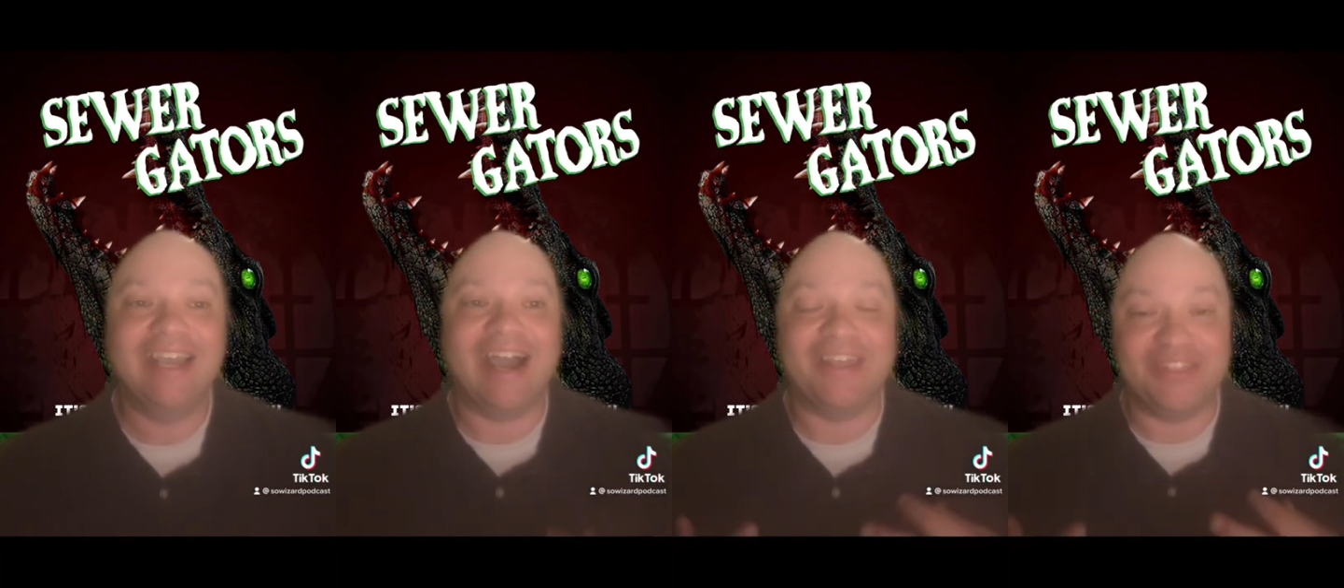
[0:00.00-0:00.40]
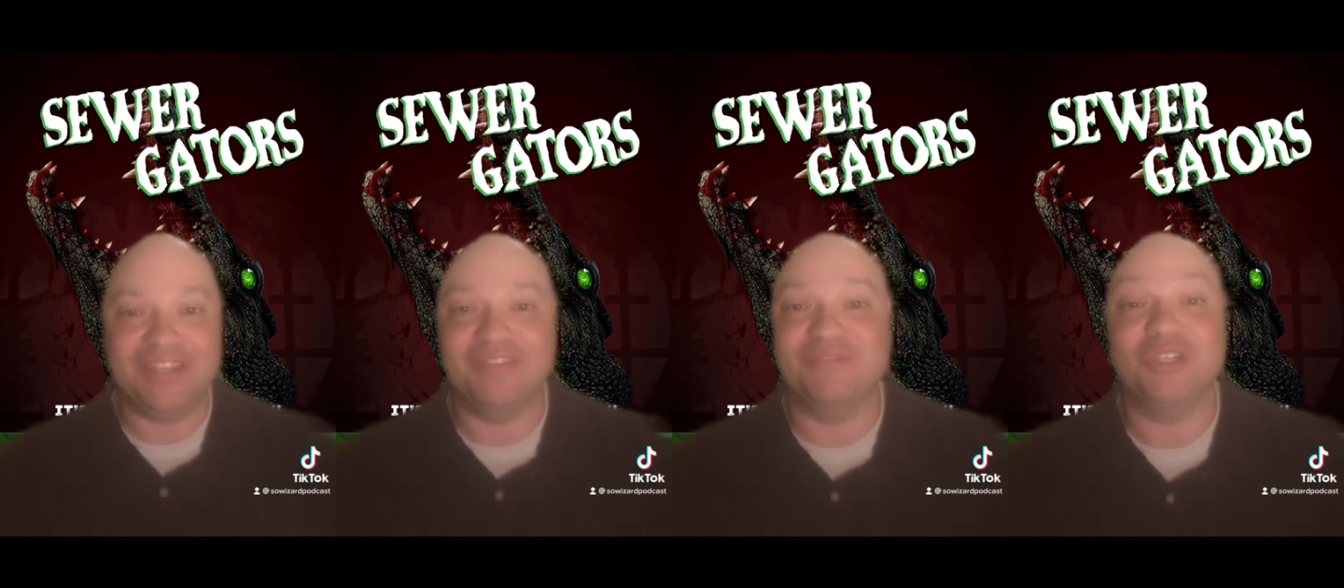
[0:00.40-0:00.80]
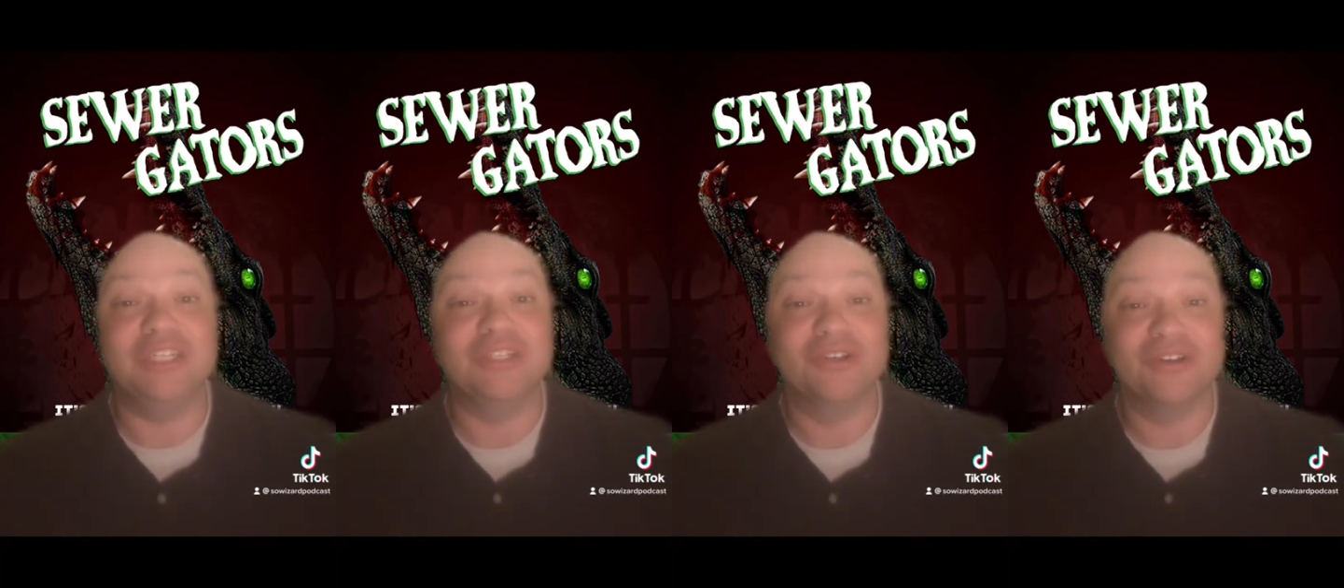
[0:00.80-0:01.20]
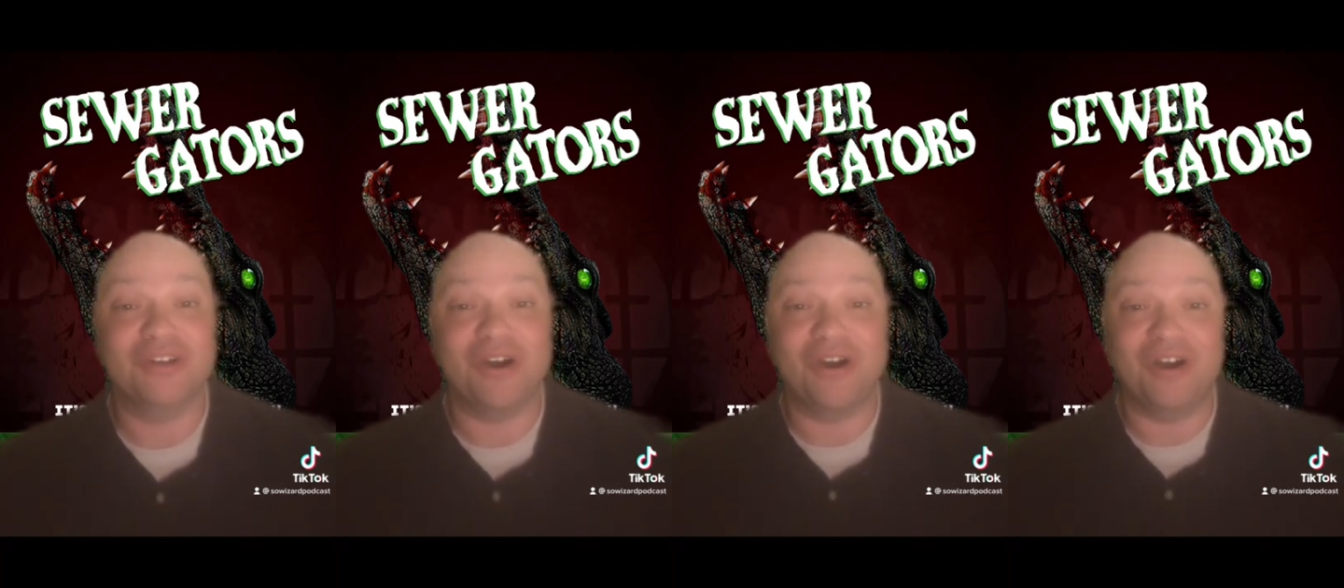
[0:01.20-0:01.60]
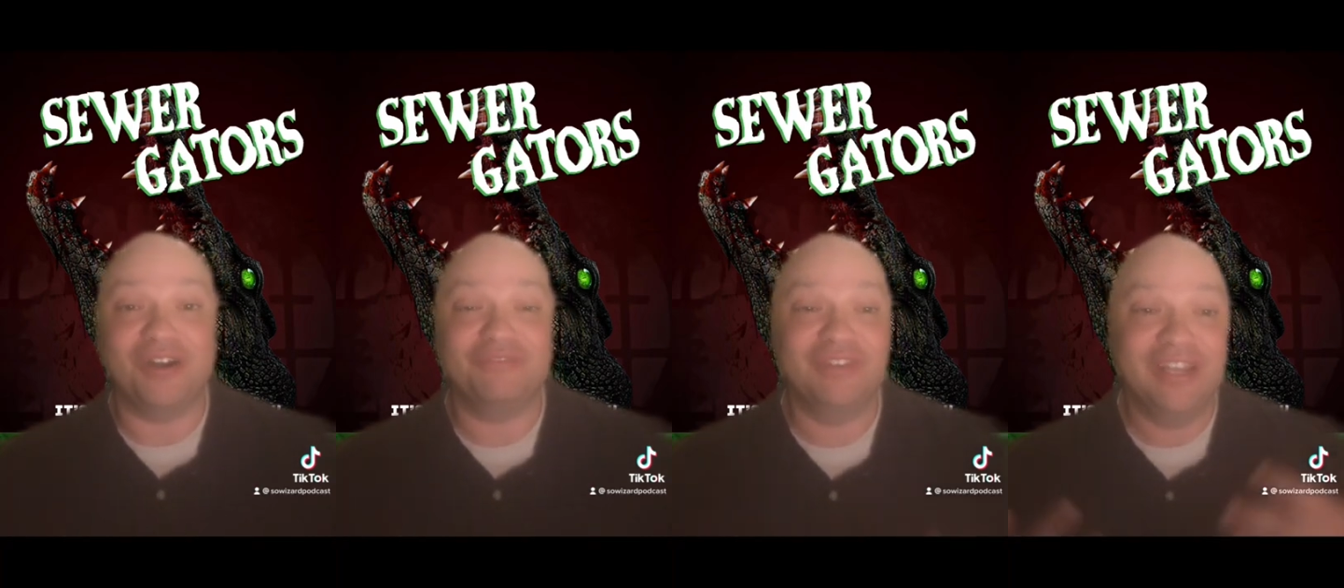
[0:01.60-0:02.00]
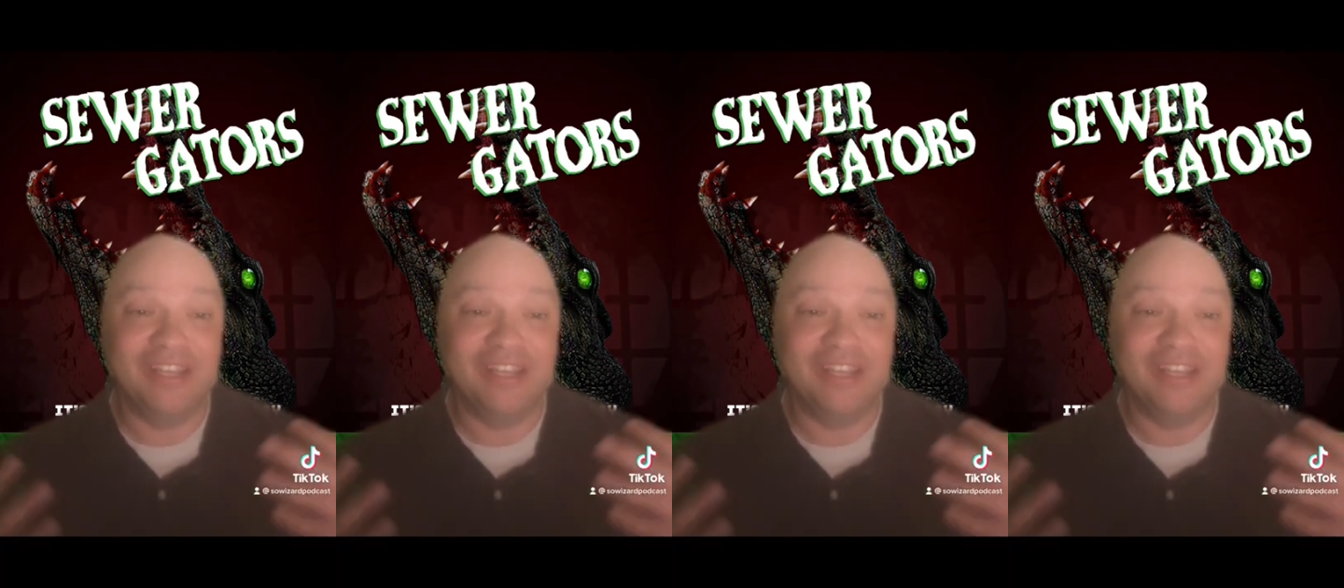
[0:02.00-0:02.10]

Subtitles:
I think if you can turn off